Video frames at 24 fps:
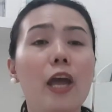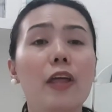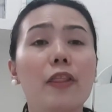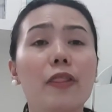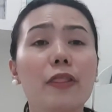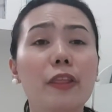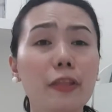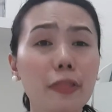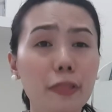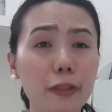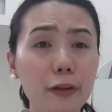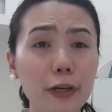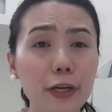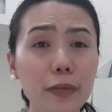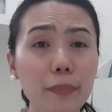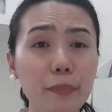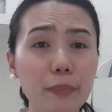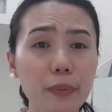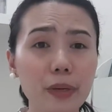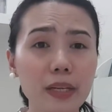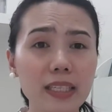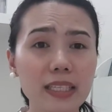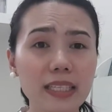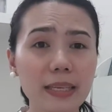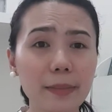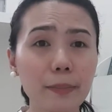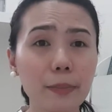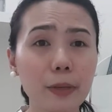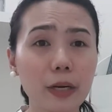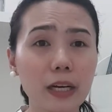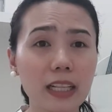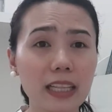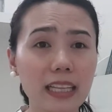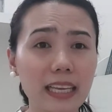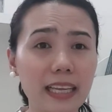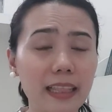The third
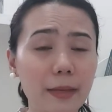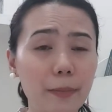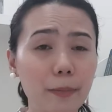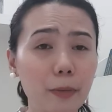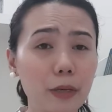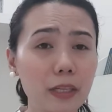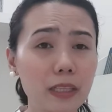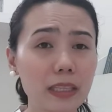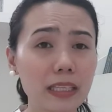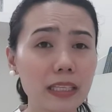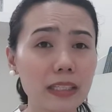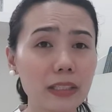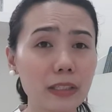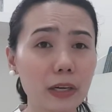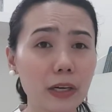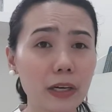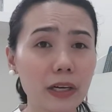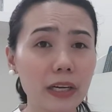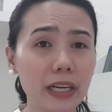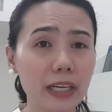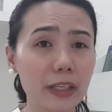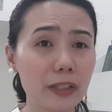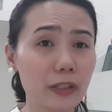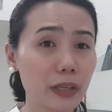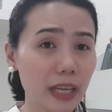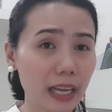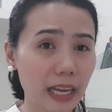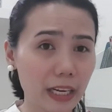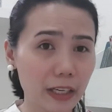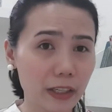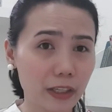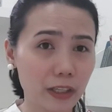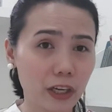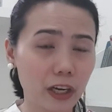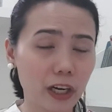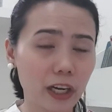principle in the Montessori
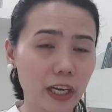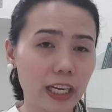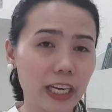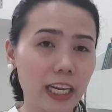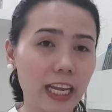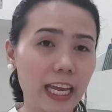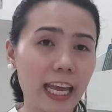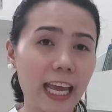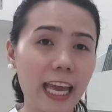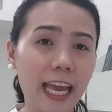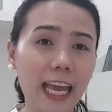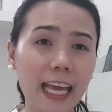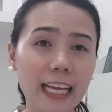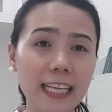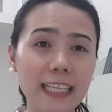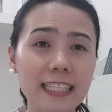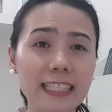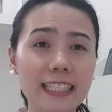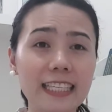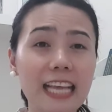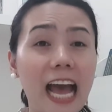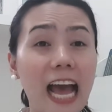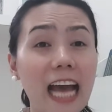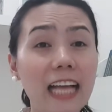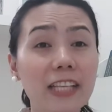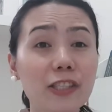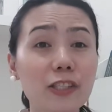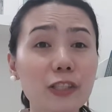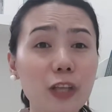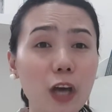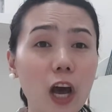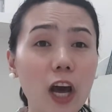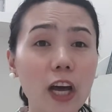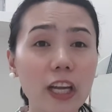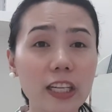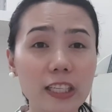education is
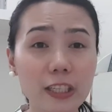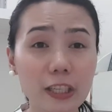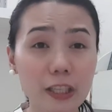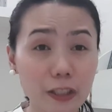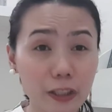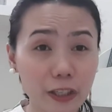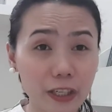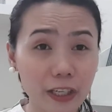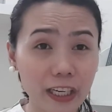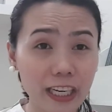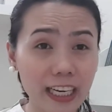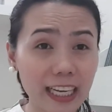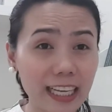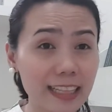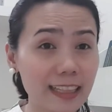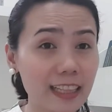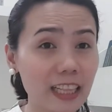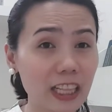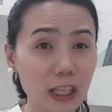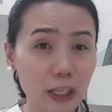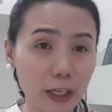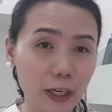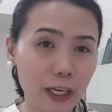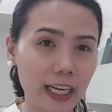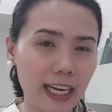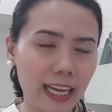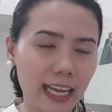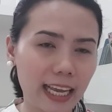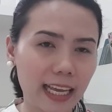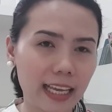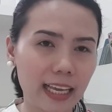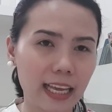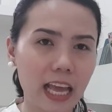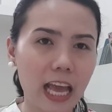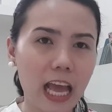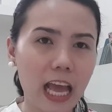hands-on concrete learning.